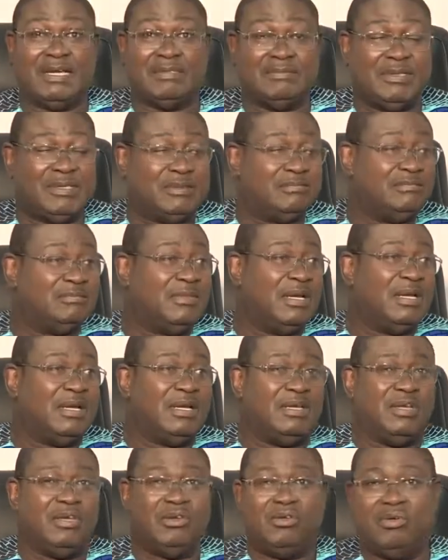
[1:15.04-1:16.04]
and then,
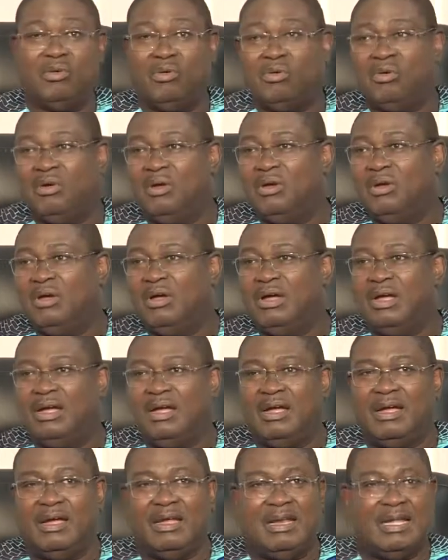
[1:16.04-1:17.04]
you know,
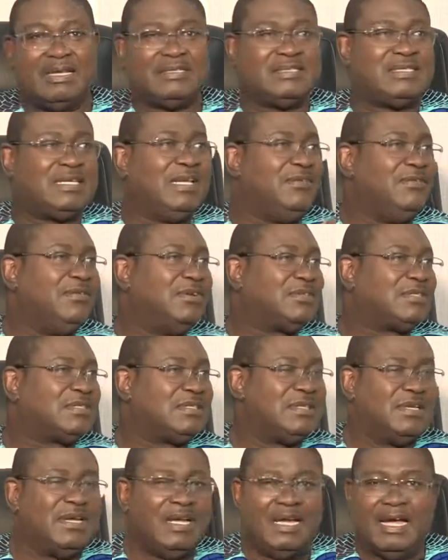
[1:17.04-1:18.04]

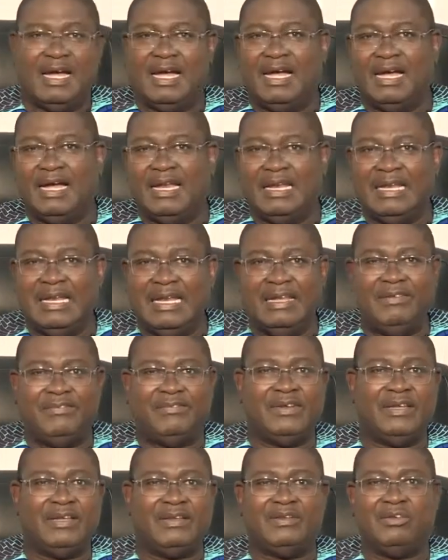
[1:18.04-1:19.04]
lascivious
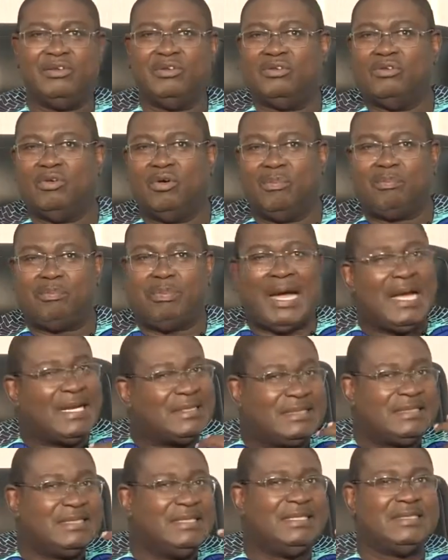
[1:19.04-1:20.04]
living, you know,
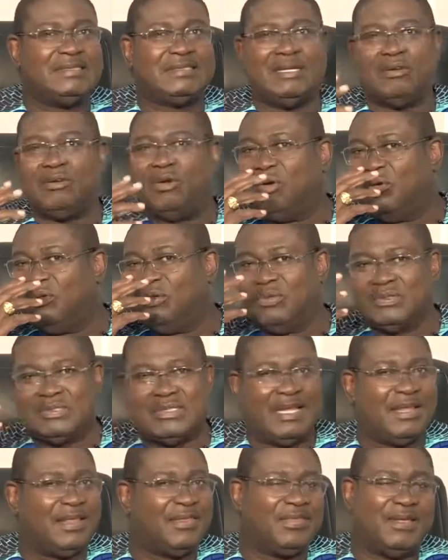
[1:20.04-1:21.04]
parties and all those
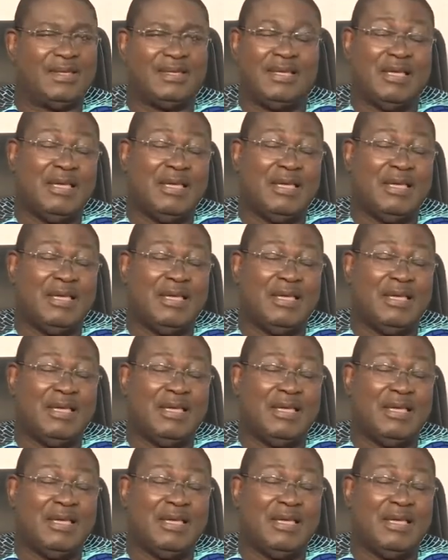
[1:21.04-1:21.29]
other things,